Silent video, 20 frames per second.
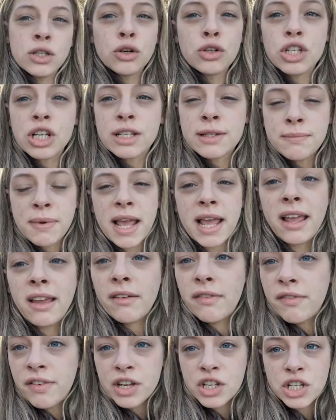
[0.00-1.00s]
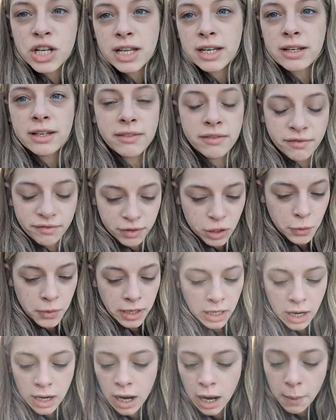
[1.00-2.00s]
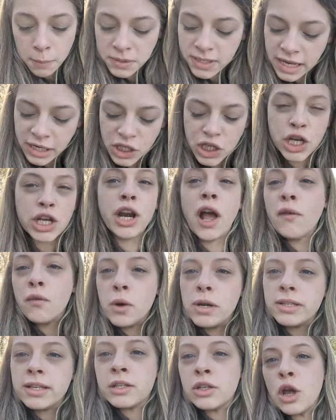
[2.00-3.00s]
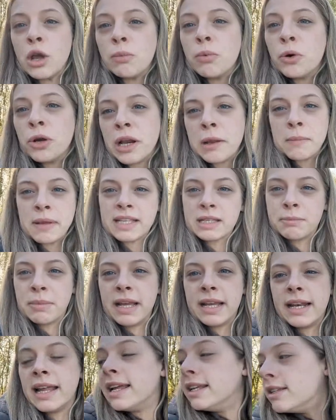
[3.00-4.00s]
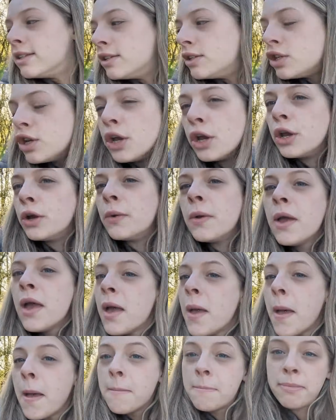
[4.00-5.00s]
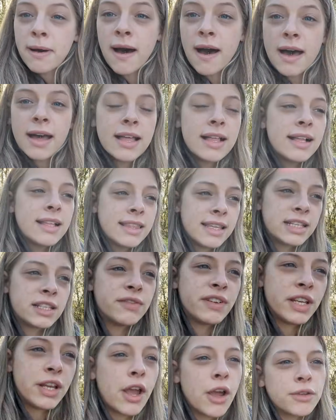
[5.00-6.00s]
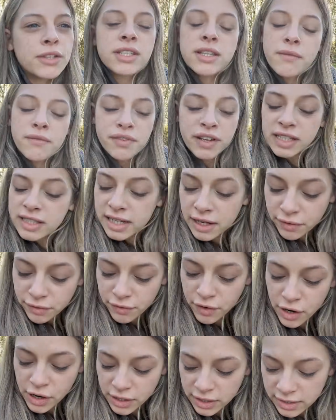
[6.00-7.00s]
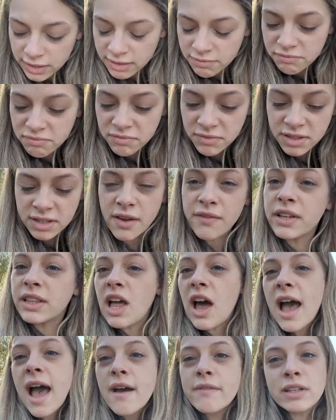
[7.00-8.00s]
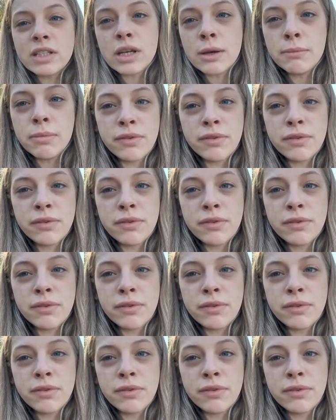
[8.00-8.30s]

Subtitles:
not just me fishing, doing a carp session, otherwise there's no point in me splitting it into 2. But this video is something different, something that I haven't done